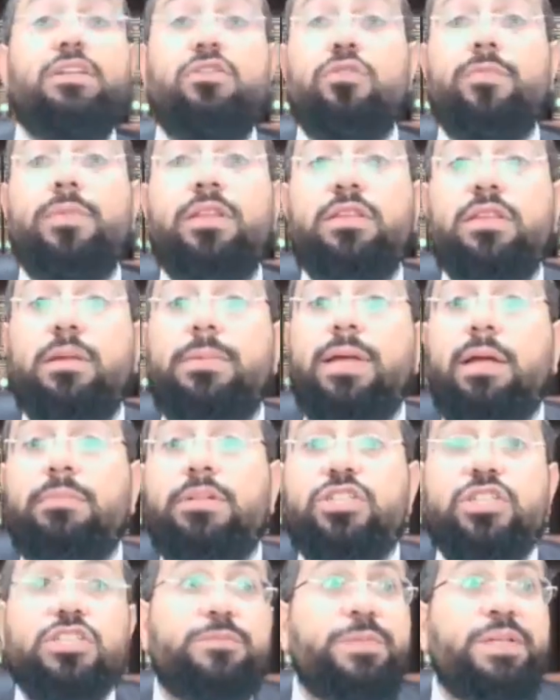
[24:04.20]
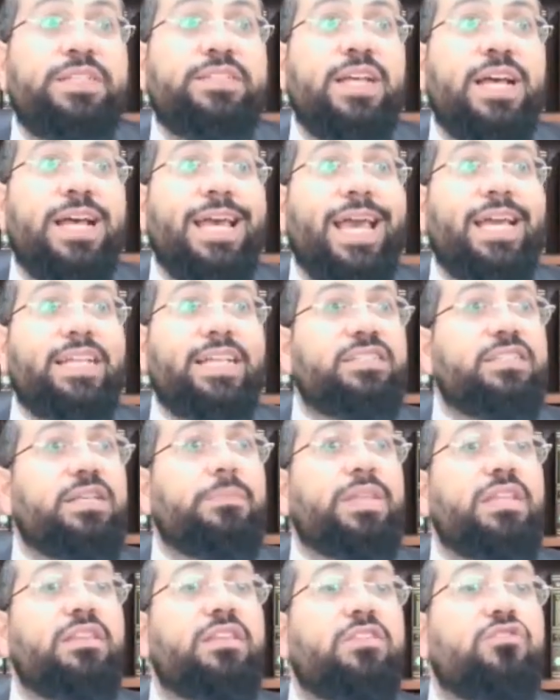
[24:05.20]
Gilu minta bi'alma just means it's
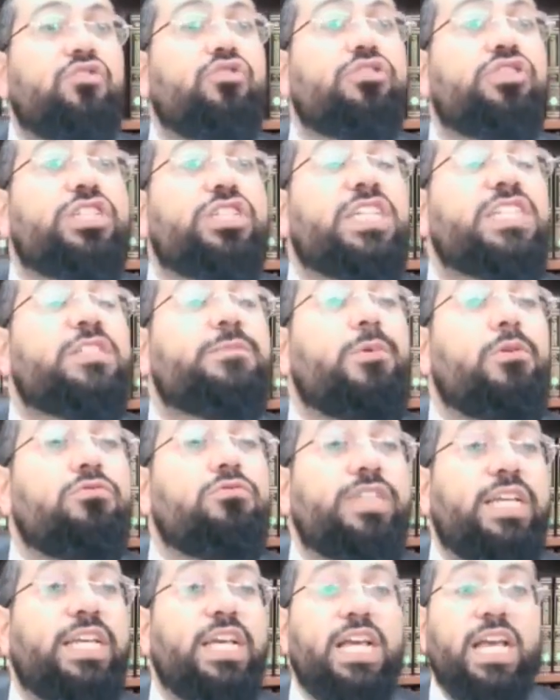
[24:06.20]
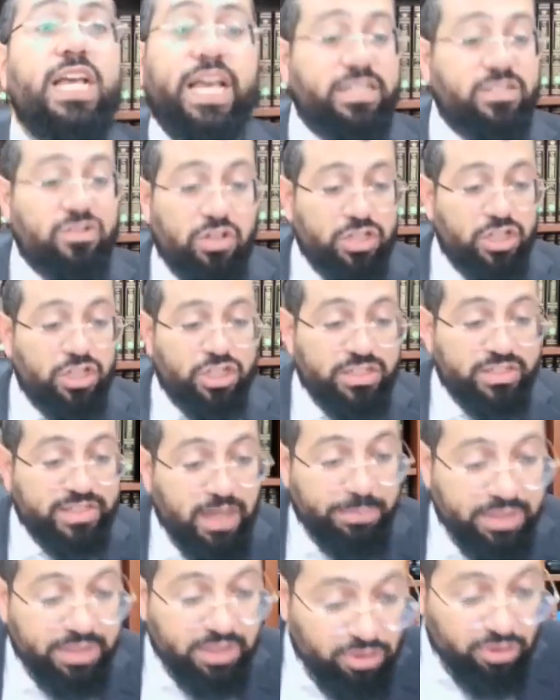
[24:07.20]
something that you're just exposing. It's not that just
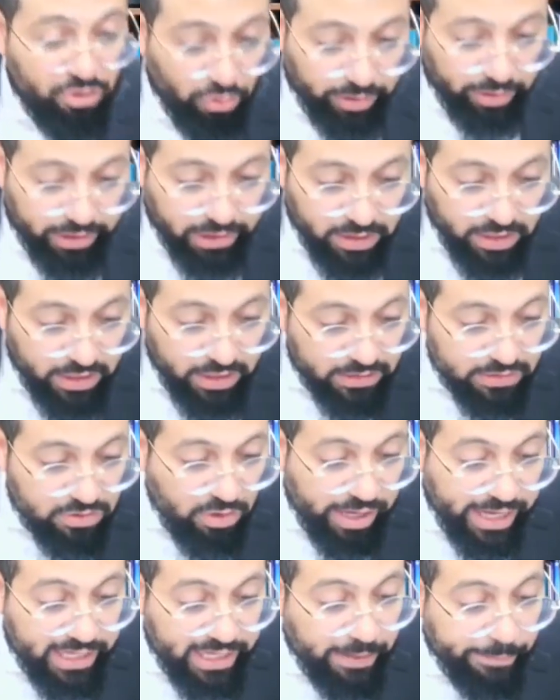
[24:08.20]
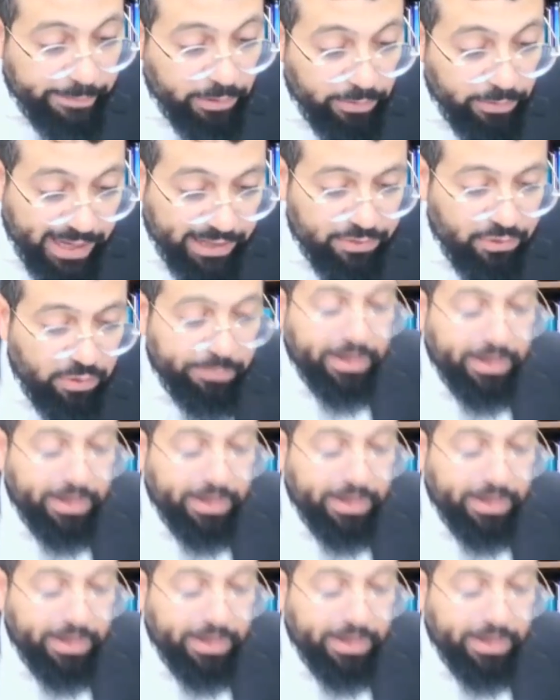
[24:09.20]
coming that you're doing. So Ela, but rather,